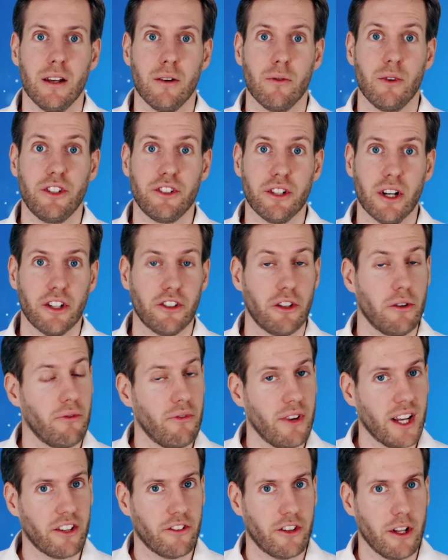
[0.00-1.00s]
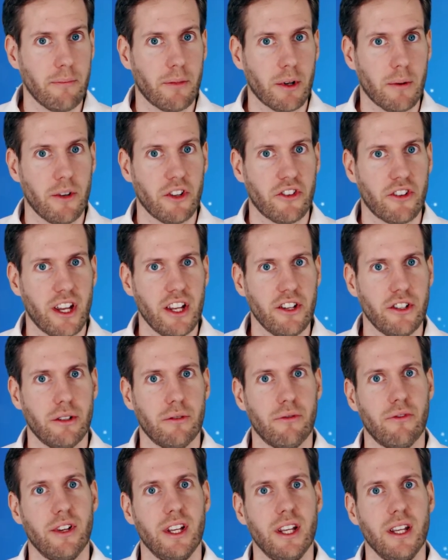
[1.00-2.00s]
We charge a fixed implementation
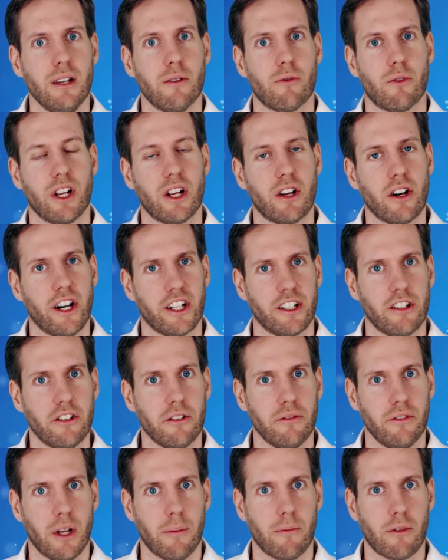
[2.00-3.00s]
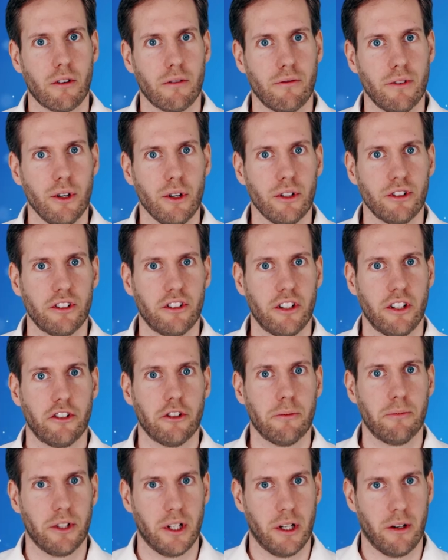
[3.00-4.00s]
fee regardless of number of users and
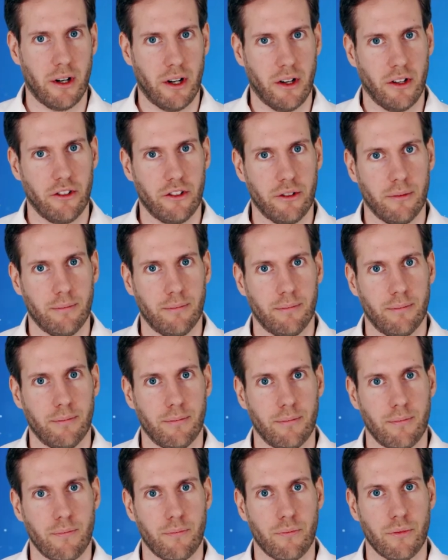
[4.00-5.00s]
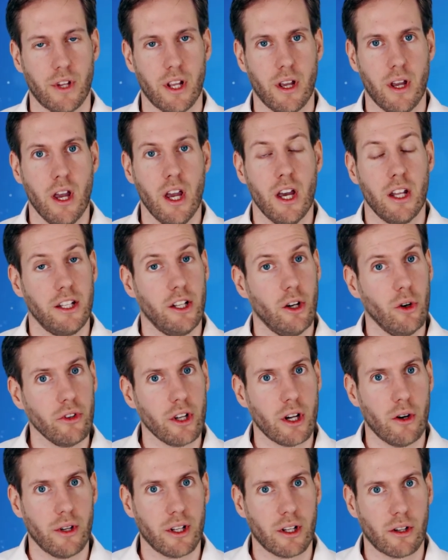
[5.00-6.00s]
subsidiaries. The
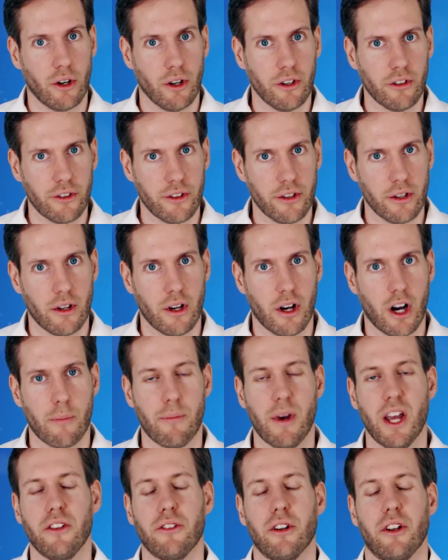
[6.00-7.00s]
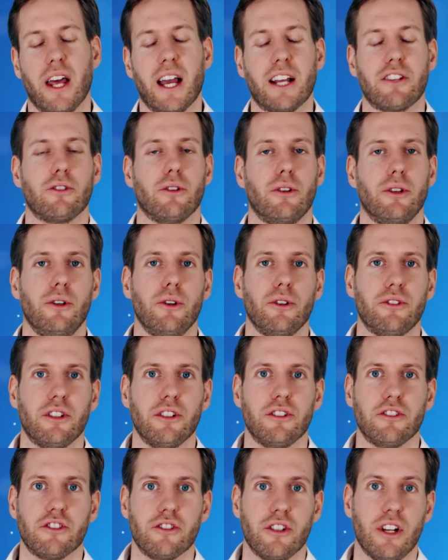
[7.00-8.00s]
ongoing costs are based on actual
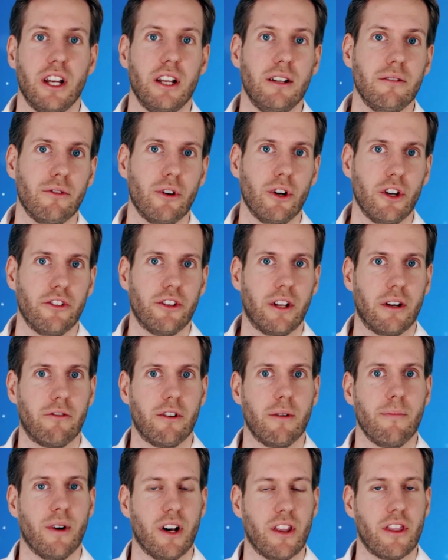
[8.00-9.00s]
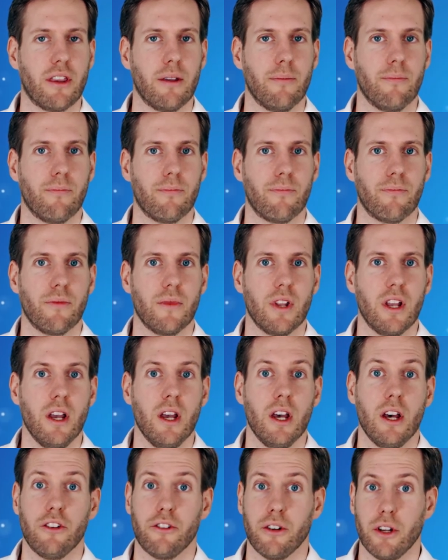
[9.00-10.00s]
usage invoiced every month,
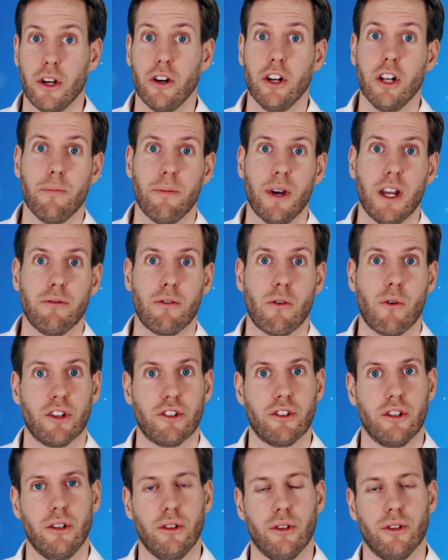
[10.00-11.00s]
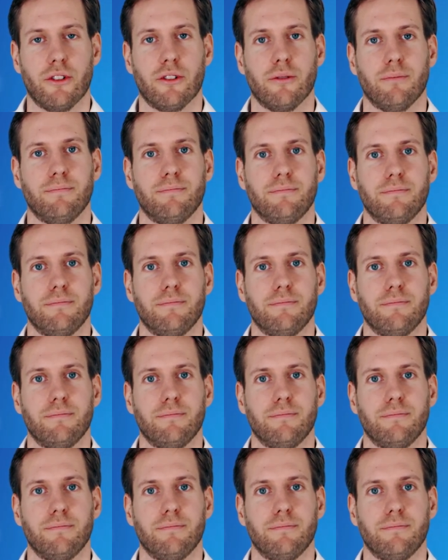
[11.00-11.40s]
so you only pay for what you use.